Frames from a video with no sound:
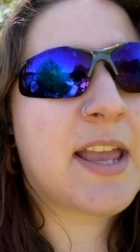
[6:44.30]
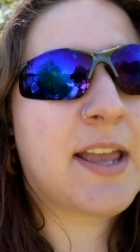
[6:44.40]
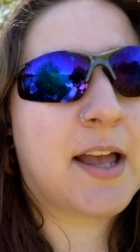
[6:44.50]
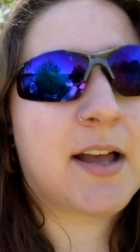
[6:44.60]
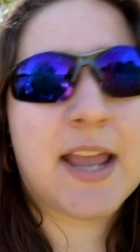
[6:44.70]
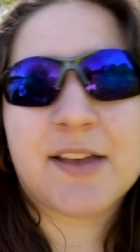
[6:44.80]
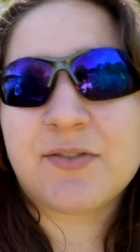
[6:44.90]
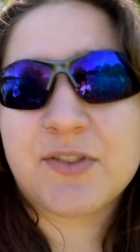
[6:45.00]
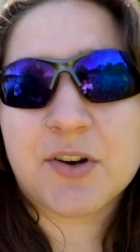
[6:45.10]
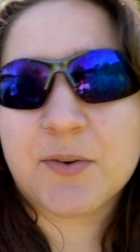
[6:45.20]
uh,
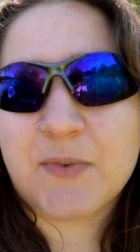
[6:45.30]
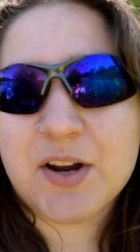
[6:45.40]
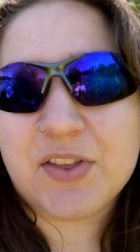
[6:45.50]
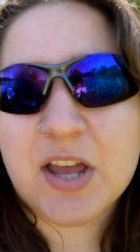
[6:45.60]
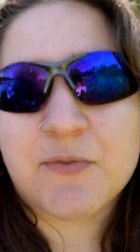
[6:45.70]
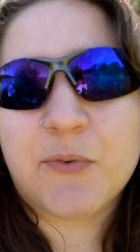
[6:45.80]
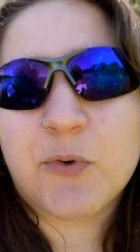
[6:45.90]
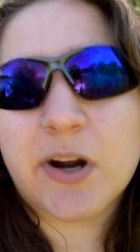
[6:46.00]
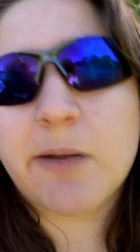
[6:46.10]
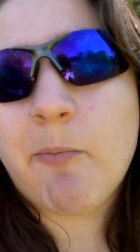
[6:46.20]
and they're very thankful
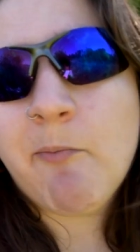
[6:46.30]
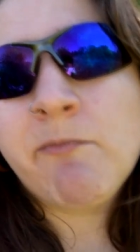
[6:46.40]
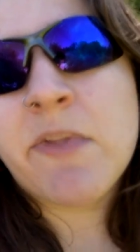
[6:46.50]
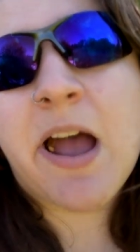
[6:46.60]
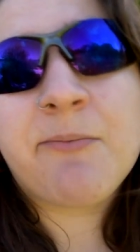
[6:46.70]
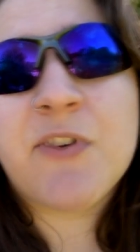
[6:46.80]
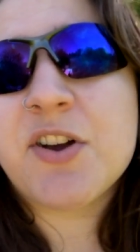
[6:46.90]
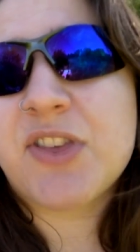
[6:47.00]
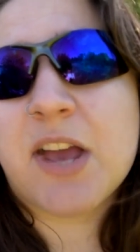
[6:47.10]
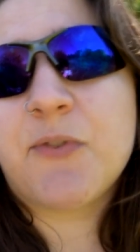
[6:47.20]
for it. I'm
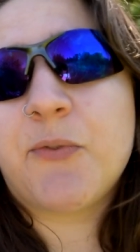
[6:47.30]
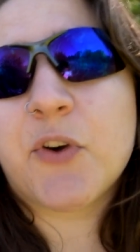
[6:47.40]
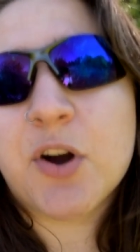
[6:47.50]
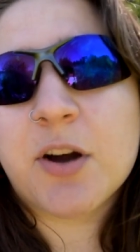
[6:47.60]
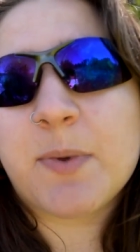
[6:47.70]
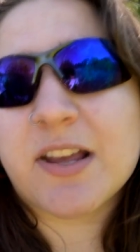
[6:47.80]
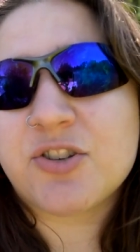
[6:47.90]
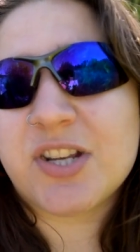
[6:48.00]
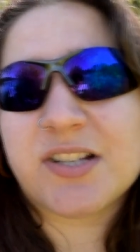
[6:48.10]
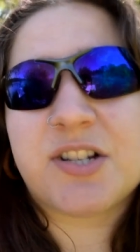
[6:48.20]
very thankful for her
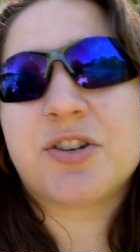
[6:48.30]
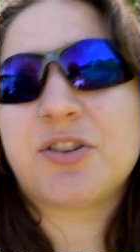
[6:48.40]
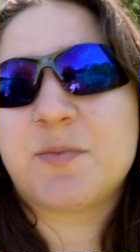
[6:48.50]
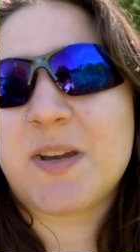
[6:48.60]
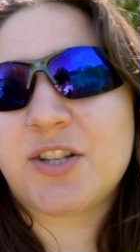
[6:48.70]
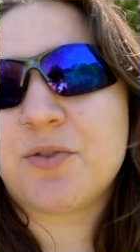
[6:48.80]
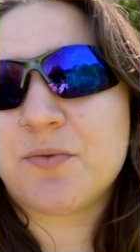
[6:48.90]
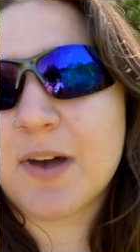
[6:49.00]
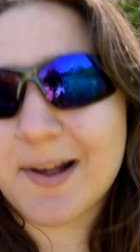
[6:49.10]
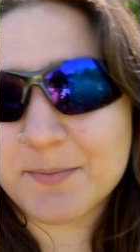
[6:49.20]
because she's introduced me
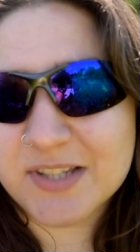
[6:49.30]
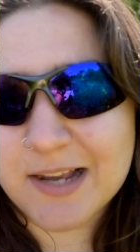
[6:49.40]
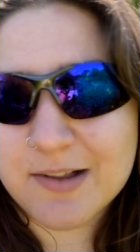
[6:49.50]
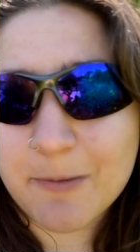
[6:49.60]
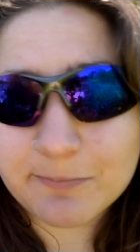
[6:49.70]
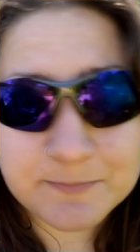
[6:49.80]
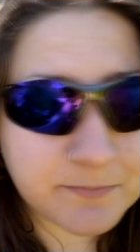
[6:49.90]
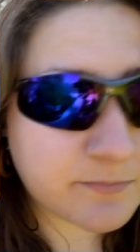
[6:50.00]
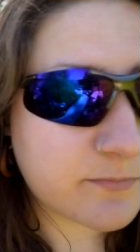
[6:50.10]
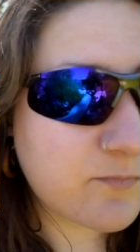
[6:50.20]
to um, cycling.
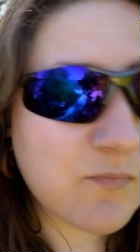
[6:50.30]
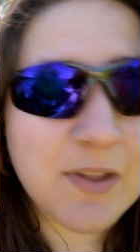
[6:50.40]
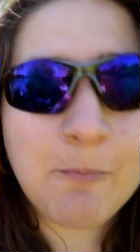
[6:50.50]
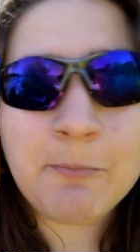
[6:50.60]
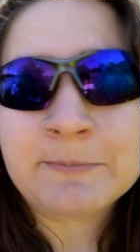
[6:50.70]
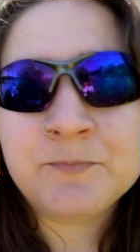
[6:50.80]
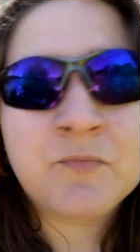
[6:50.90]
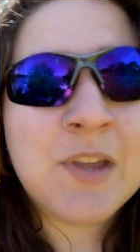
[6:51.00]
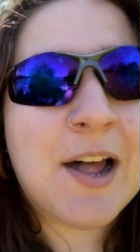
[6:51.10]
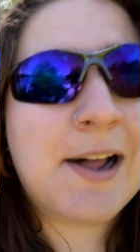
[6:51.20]

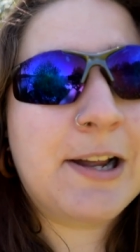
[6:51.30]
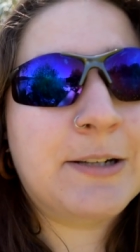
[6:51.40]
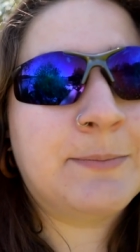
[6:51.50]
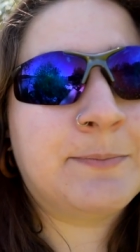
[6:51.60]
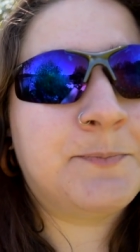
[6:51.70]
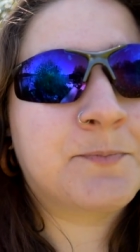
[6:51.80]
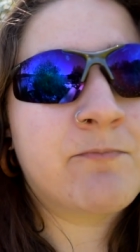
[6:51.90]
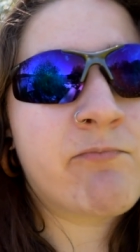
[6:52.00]
Um,